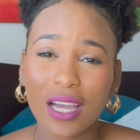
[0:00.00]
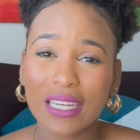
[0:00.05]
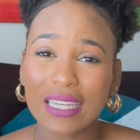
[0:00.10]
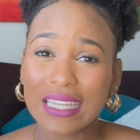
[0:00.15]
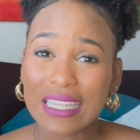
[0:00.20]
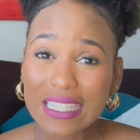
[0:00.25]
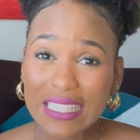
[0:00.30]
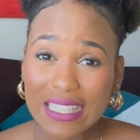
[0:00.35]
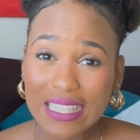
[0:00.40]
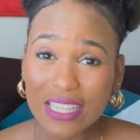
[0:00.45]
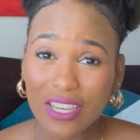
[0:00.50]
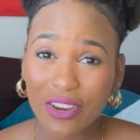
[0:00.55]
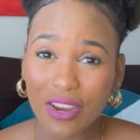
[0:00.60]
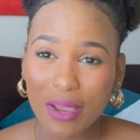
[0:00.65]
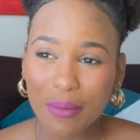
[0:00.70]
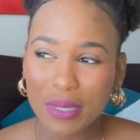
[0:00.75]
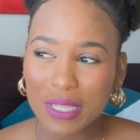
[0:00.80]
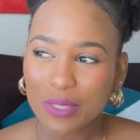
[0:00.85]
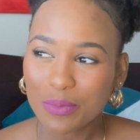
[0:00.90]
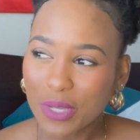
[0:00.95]

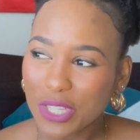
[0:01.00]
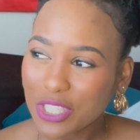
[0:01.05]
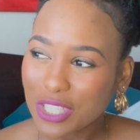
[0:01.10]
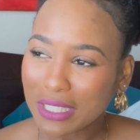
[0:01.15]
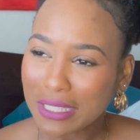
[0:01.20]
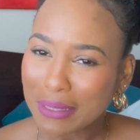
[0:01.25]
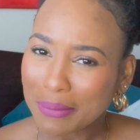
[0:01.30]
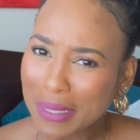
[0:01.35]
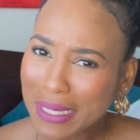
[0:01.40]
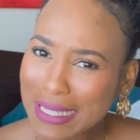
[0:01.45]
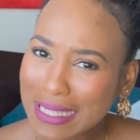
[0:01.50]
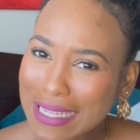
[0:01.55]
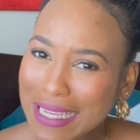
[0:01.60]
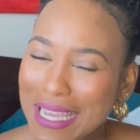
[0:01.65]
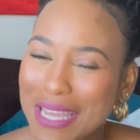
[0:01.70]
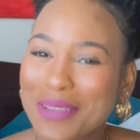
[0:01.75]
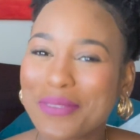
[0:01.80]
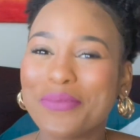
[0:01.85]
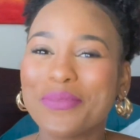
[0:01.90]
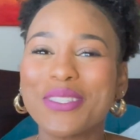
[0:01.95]
Instagram, especially in my
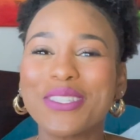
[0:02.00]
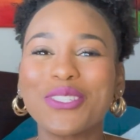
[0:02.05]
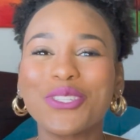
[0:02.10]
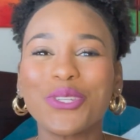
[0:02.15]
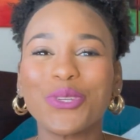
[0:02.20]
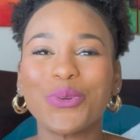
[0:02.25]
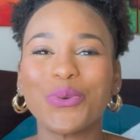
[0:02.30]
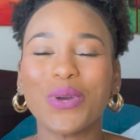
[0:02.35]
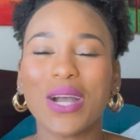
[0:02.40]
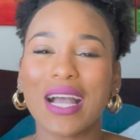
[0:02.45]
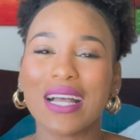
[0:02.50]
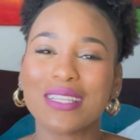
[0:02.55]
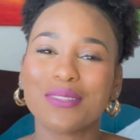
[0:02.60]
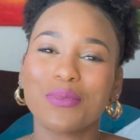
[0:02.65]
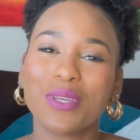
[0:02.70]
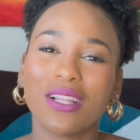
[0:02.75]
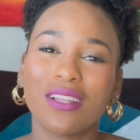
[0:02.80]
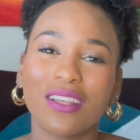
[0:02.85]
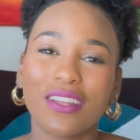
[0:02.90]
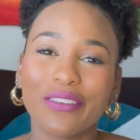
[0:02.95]
DMs, to ask
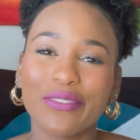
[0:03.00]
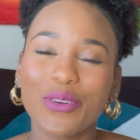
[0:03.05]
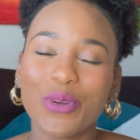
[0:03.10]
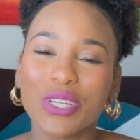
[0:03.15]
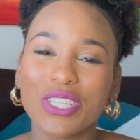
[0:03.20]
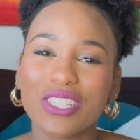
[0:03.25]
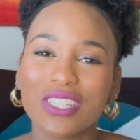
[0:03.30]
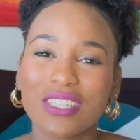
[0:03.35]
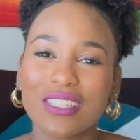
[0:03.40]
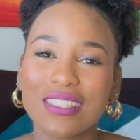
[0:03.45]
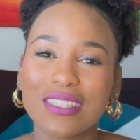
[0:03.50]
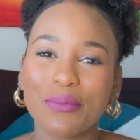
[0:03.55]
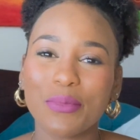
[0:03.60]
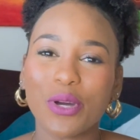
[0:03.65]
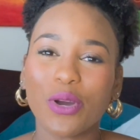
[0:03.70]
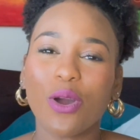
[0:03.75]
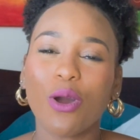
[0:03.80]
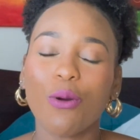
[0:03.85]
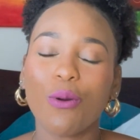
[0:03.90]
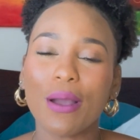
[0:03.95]
me a lot of questions
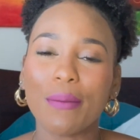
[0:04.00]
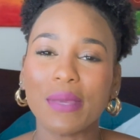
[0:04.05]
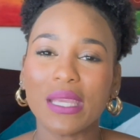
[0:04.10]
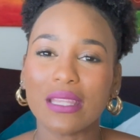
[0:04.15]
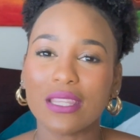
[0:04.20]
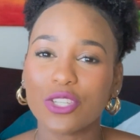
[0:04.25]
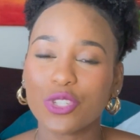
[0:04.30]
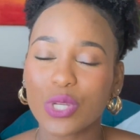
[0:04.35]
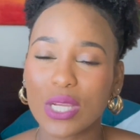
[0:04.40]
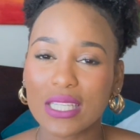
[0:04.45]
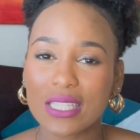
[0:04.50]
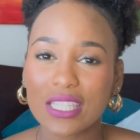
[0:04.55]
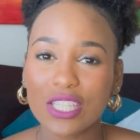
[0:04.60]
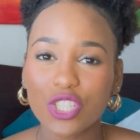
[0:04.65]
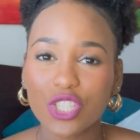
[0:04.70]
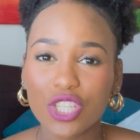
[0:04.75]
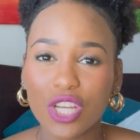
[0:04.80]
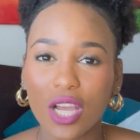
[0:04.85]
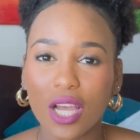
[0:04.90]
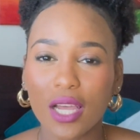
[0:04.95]
about how I made the
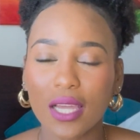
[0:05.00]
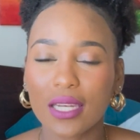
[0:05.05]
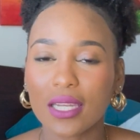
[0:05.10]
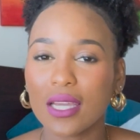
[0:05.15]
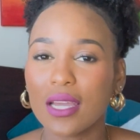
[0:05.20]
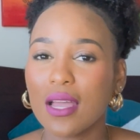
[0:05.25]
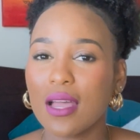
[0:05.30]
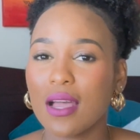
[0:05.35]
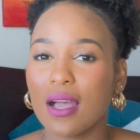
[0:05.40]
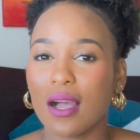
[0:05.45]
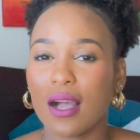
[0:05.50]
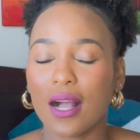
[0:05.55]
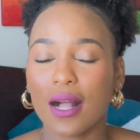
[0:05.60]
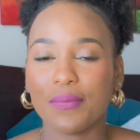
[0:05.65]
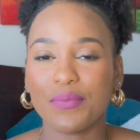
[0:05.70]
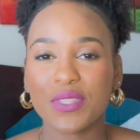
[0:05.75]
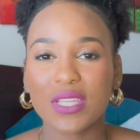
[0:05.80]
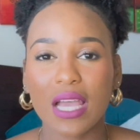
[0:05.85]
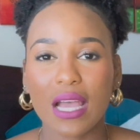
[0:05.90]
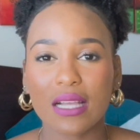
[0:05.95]
transition,
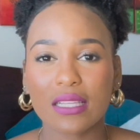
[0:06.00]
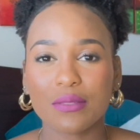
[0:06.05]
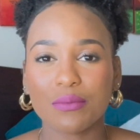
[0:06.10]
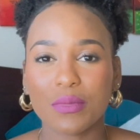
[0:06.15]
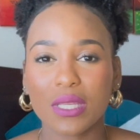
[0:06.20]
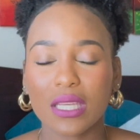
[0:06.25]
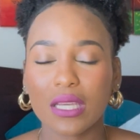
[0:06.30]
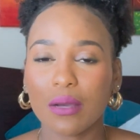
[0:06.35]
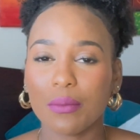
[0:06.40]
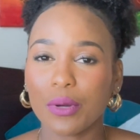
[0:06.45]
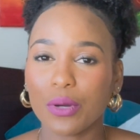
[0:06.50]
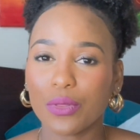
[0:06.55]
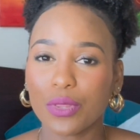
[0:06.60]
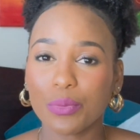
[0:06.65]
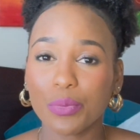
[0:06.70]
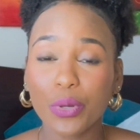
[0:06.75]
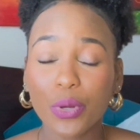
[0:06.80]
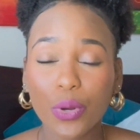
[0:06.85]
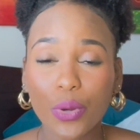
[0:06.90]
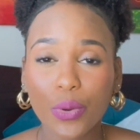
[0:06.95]
to ask me about the
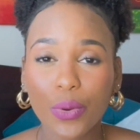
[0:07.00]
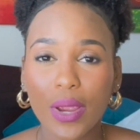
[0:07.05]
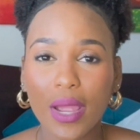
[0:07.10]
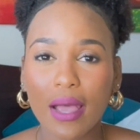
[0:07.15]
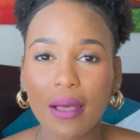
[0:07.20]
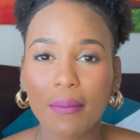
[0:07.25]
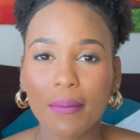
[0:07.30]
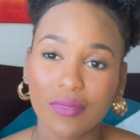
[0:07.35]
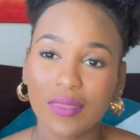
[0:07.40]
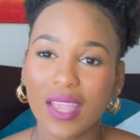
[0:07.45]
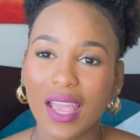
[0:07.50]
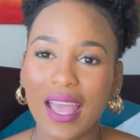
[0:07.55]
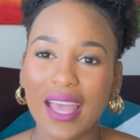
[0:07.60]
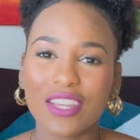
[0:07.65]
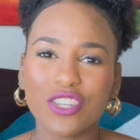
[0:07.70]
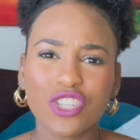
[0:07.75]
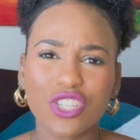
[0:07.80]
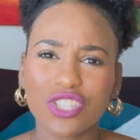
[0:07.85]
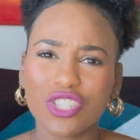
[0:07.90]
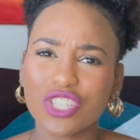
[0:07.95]
program,
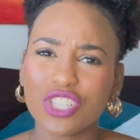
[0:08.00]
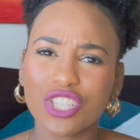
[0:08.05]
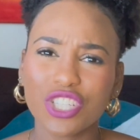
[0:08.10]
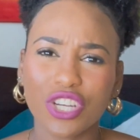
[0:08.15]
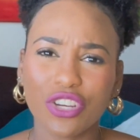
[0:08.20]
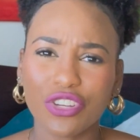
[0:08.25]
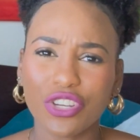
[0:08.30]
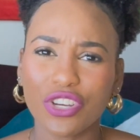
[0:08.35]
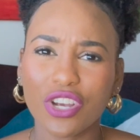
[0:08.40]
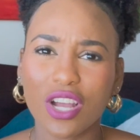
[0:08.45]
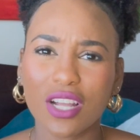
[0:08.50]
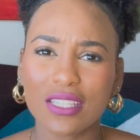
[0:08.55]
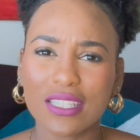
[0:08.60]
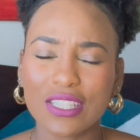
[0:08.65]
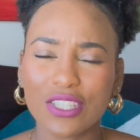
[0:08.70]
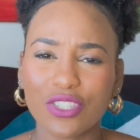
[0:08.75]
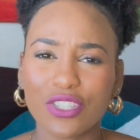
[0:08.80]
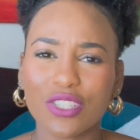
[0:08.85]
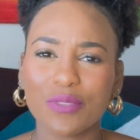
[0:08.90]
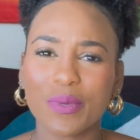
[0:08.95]
and just to share your
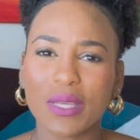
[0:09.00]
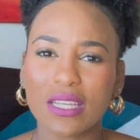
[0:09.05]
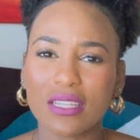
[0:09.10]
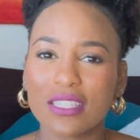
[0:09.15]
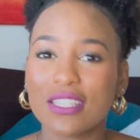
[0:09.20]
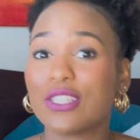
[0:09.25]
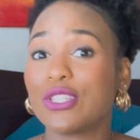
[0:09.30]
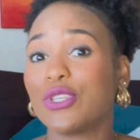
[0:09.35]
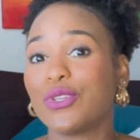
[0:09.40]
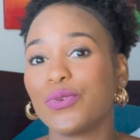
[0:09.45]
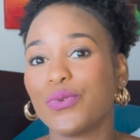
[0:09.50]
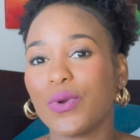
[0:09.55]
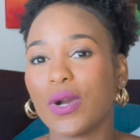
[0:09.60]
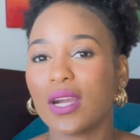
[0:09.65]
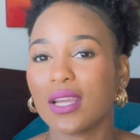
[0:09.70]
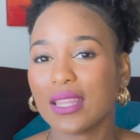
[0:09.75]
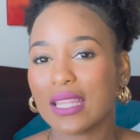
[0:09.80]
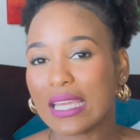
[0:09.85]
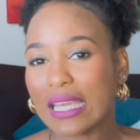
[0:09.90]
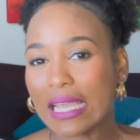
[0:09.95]
concerns because you
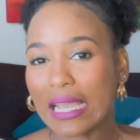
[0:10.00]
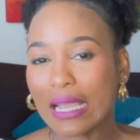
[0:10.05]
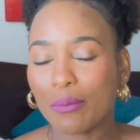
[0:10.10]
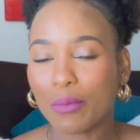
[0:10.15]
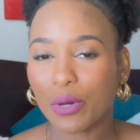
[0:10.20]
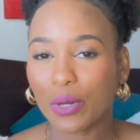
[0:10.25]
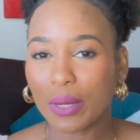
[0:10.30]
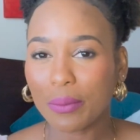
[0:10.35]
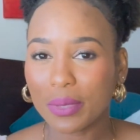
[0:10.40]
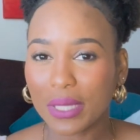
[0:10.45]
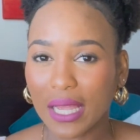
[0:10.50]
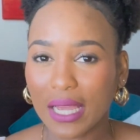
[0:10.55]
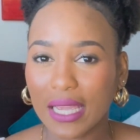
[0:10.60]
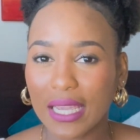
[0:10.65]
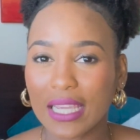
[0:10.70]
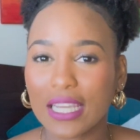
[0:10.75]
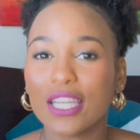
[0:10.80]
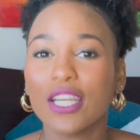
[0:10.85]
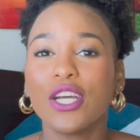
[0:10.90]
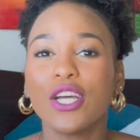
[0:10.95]
are thinking about
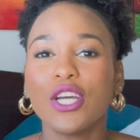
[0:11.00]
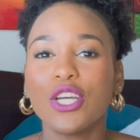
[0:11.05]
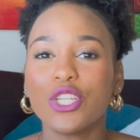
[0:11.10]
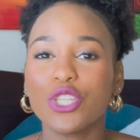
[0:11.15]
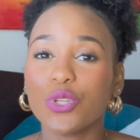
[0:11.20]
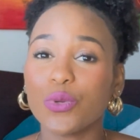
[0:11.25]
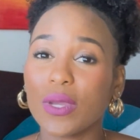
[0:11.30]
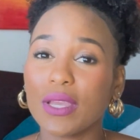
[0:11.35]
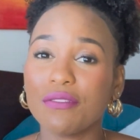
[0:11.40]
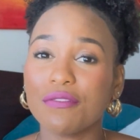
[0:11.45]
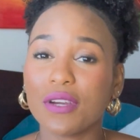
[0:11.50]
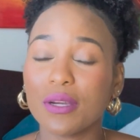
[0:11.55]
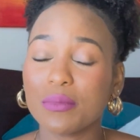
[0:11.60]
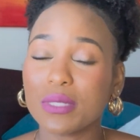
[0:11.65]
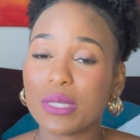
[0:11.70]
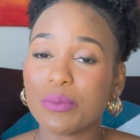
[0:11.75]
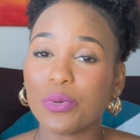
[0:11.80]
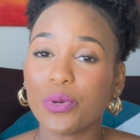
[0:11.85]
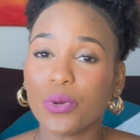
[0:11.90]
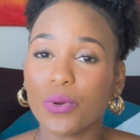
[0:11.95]
applying to a
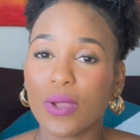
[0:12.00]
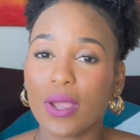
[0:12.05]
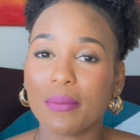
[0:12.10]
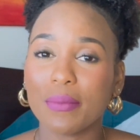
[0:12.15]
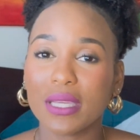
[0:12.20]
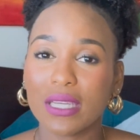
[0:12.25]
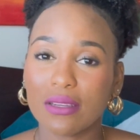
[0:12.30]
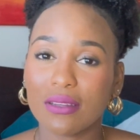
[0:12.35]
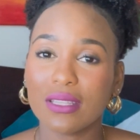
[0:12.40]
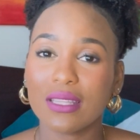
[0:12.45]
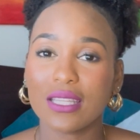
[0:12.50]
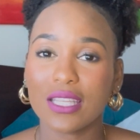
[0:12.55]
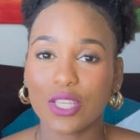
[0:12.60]
PharmD program here in the